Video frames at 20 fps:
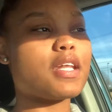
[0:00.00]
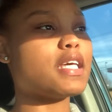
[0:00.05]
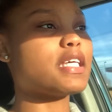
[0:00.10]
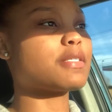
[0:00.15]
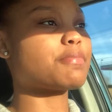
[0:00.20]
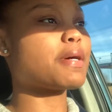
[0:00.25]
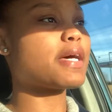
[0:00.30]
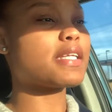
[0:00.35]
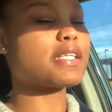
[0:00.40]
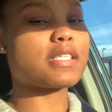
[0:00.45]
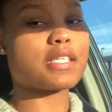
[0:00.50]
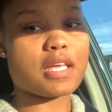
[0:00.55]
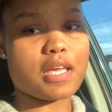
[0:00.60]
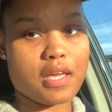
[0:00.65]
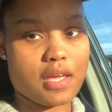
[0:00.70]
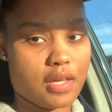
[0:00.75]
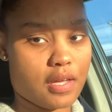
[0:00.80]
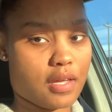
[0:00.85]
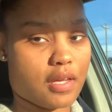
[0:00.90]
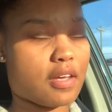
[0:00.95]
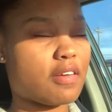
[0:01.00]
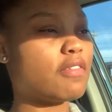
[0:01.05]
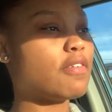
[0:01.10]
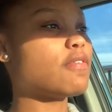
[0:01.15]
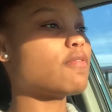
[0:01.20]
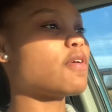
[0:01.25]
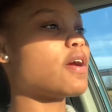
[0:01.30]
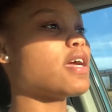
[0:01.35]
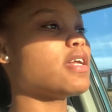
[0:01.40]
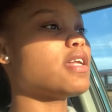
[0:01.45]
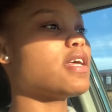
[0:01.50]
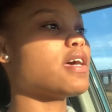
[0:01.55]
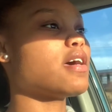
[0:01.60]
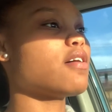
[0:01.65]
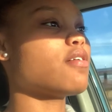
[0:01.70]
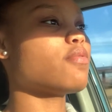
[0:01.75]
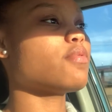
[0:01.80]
Is my skin giving right now?